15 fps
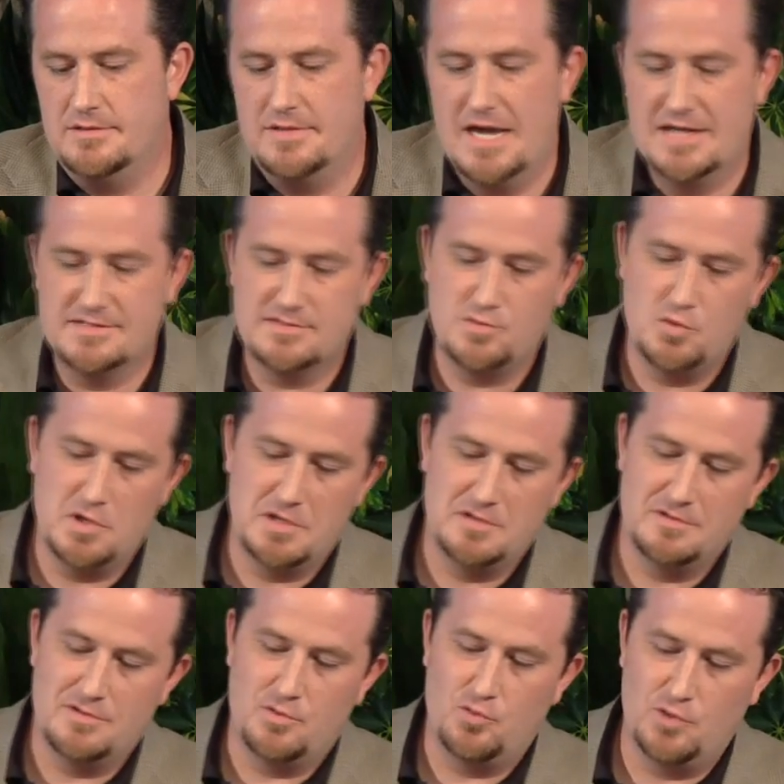that's
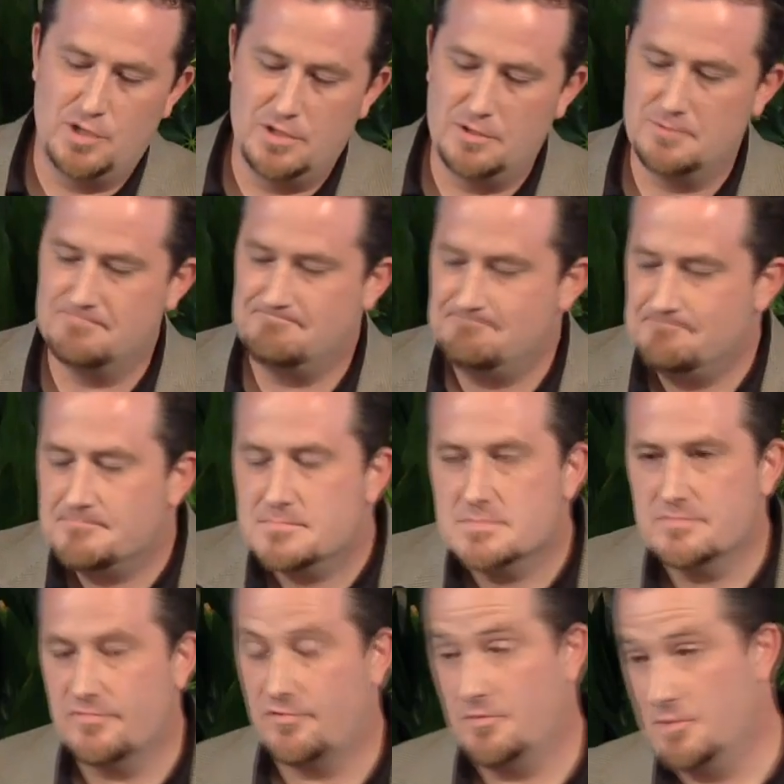when
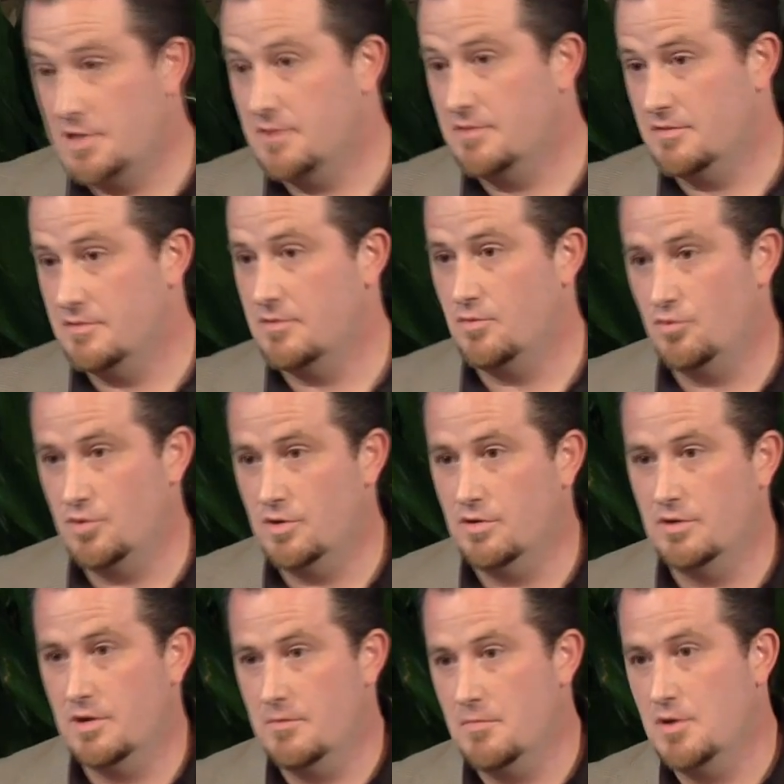for me, the
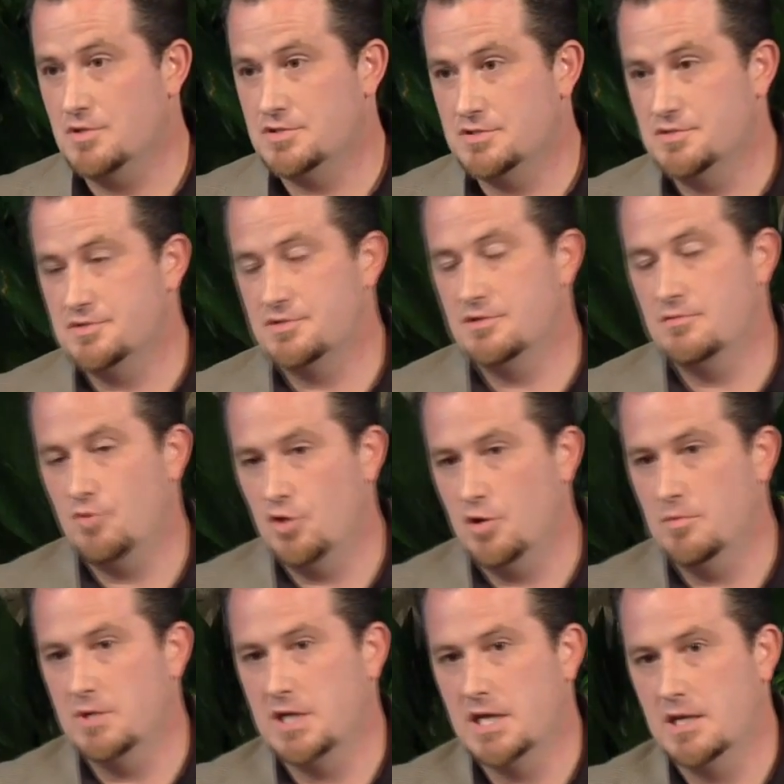real emotional
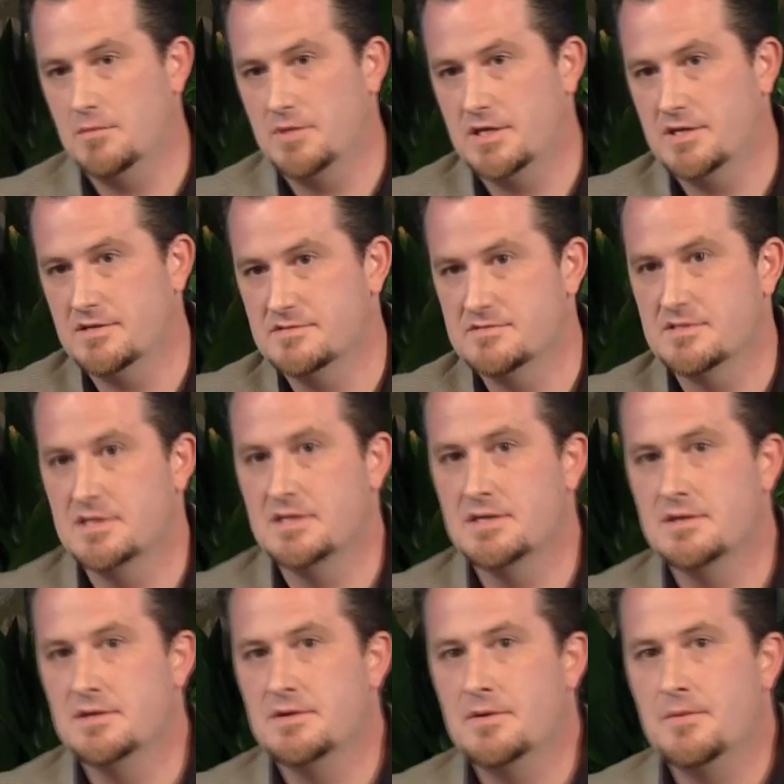turmoil began, because
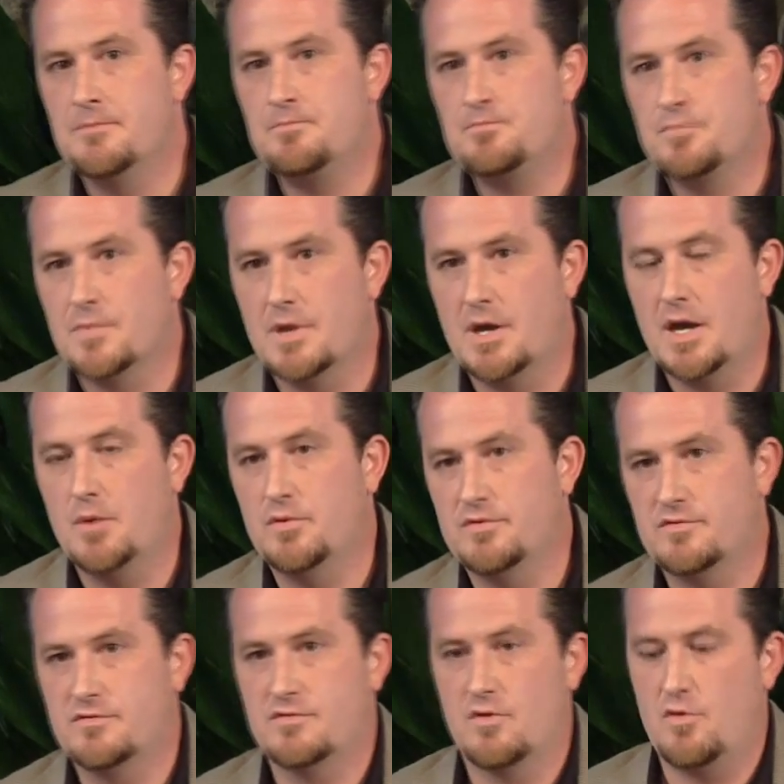I was
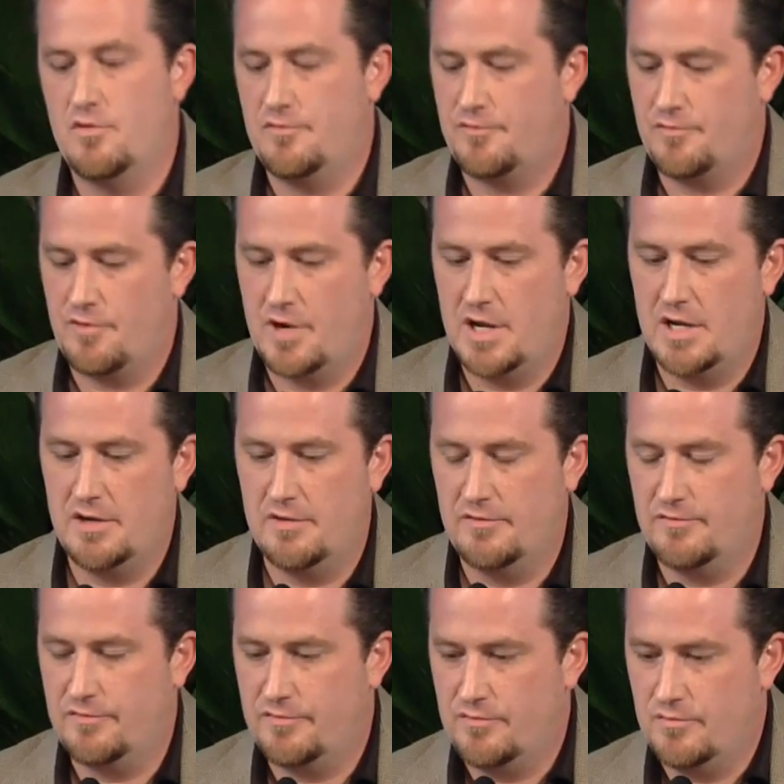so afraid
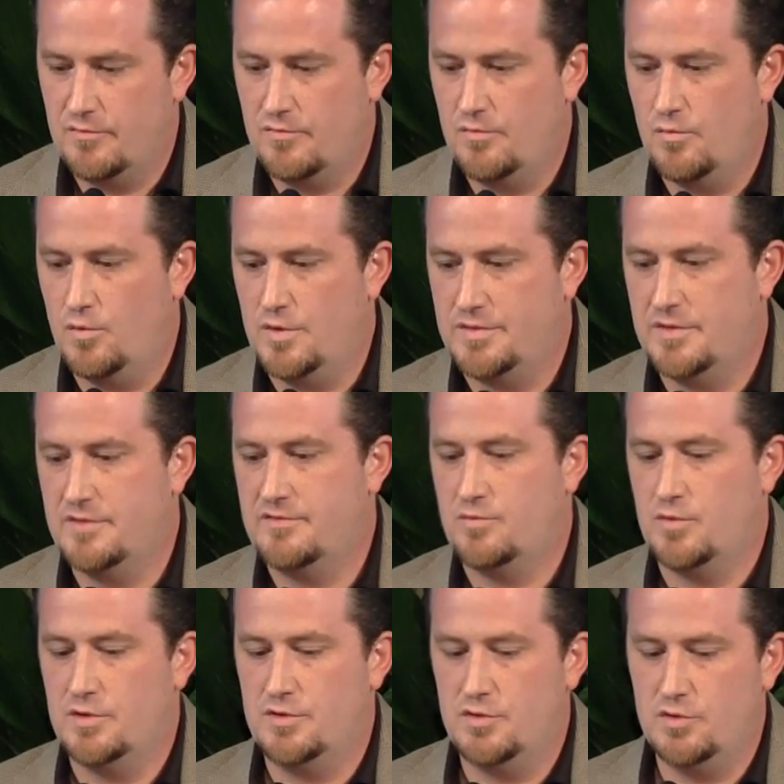of what this
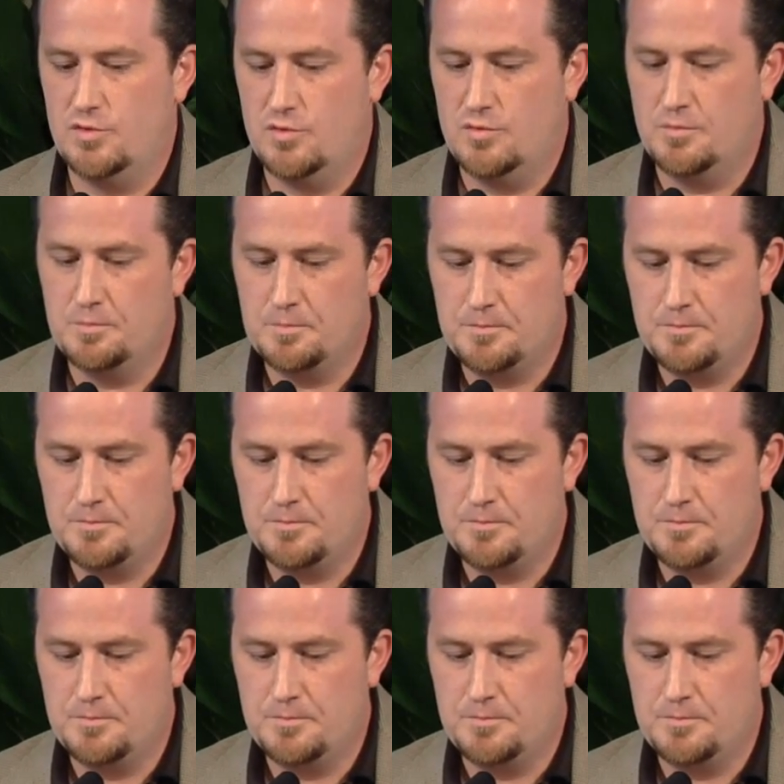would do